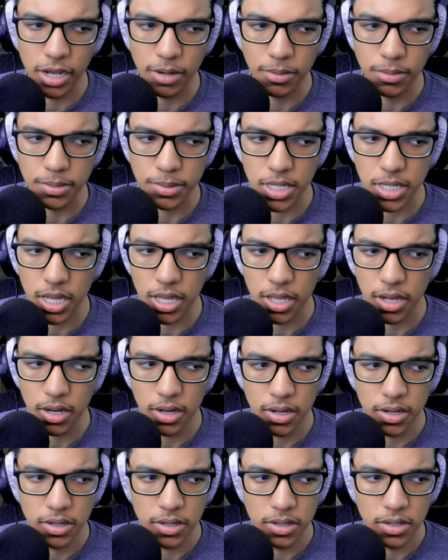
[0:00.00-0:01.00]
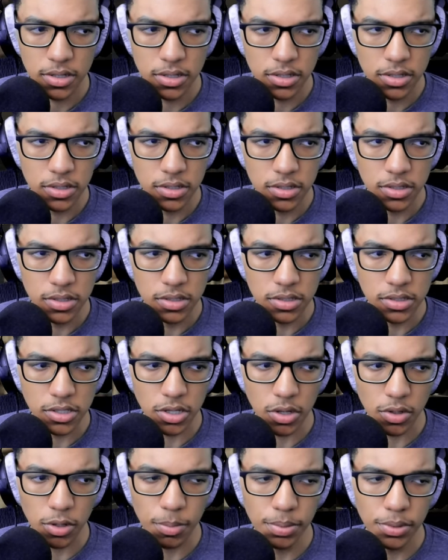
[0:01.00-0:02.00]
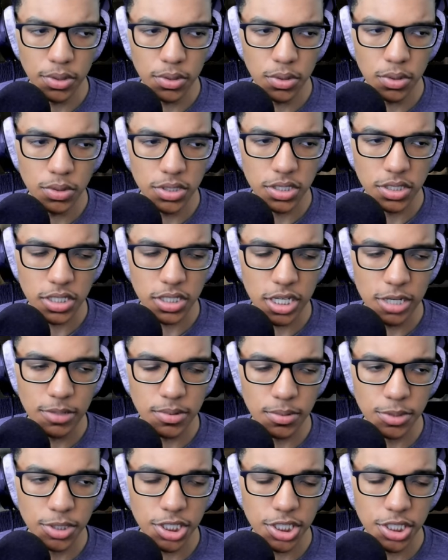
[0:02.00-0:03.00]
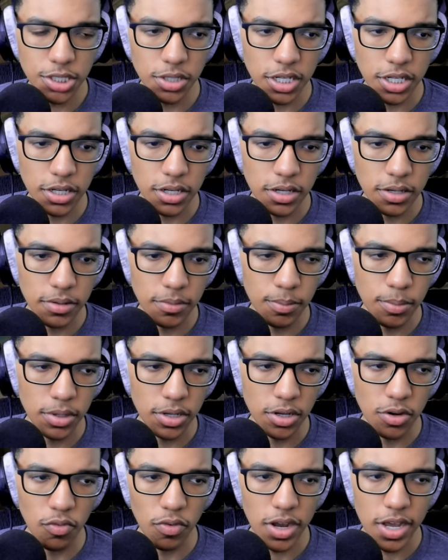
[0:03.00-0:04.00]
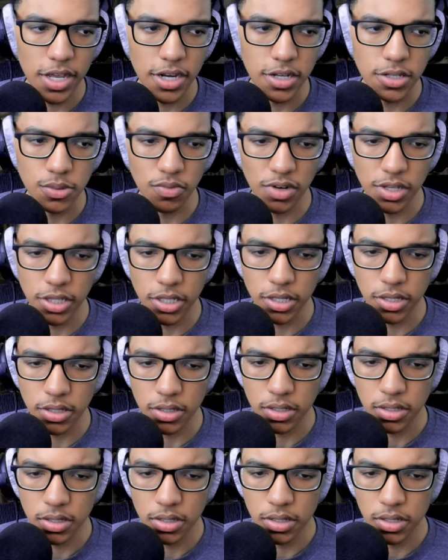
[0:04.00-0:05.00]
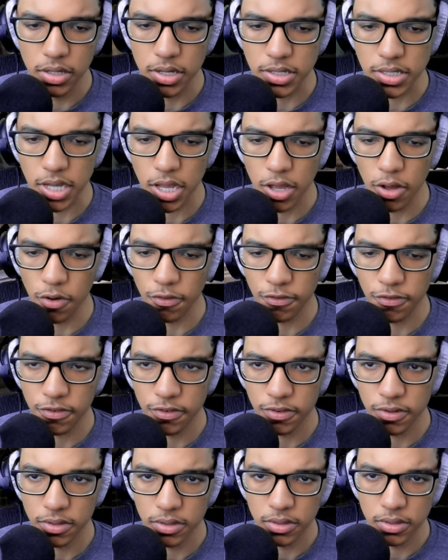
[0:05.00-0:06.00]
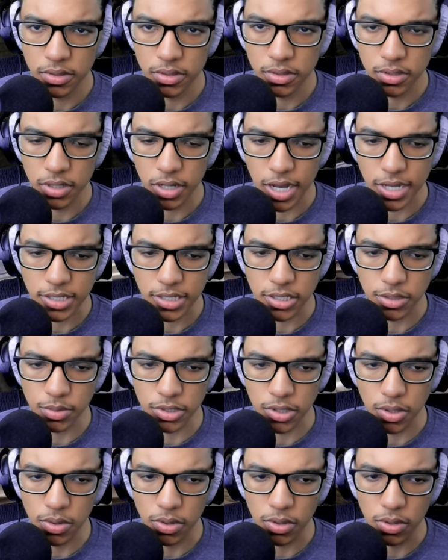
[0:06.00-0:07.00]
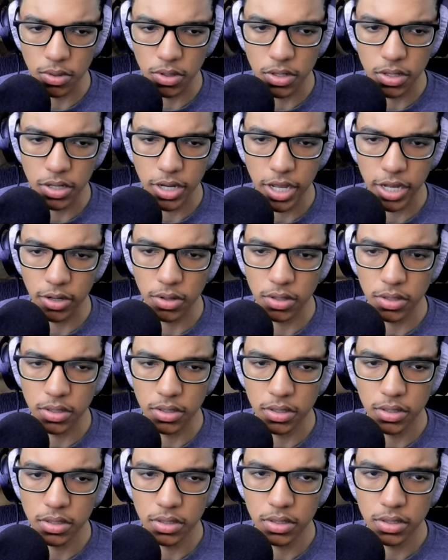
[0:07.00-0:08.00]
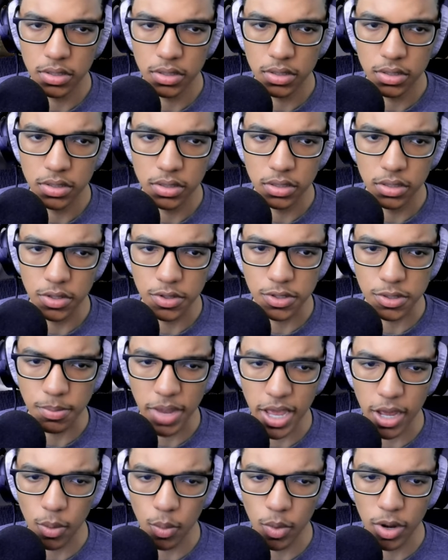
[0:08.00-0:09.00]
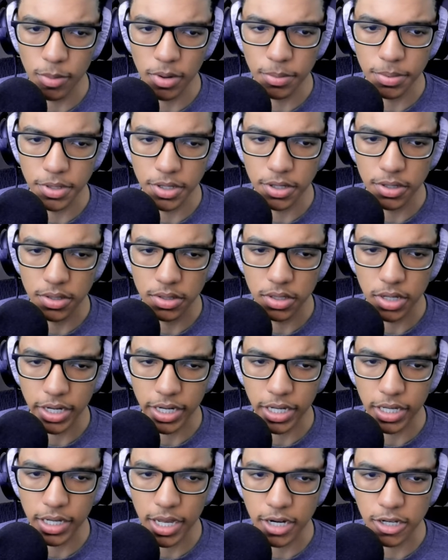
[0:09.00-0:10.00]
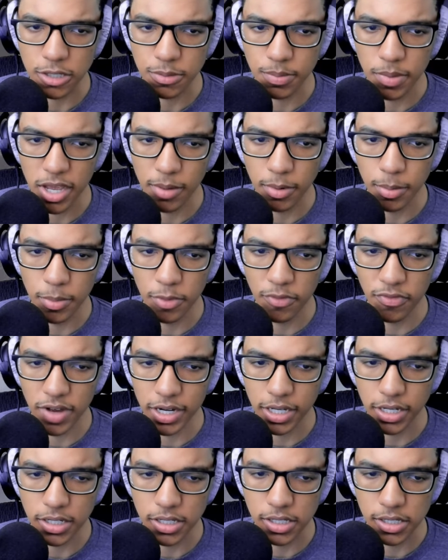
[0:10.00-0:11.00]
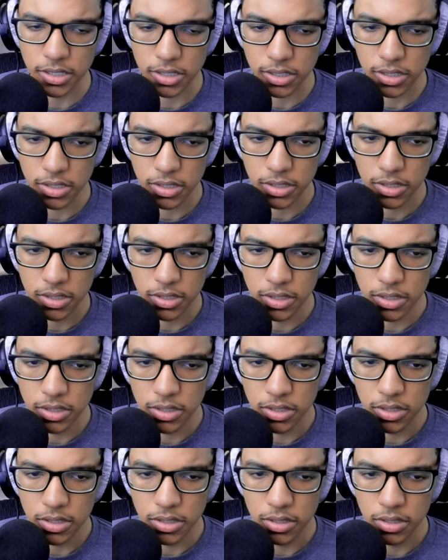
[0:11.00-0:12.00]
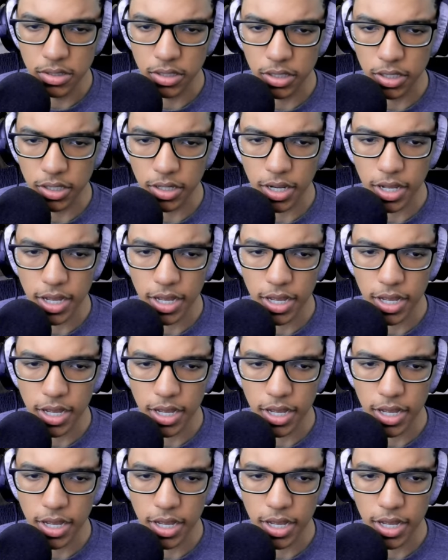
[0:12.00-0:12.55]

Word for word: you know what I'm saying? So the blue just keeps him shielded, but the red is really his health. I see what's going on. Hang on. There's mad web up here. I can kind of spam him if I get this. Get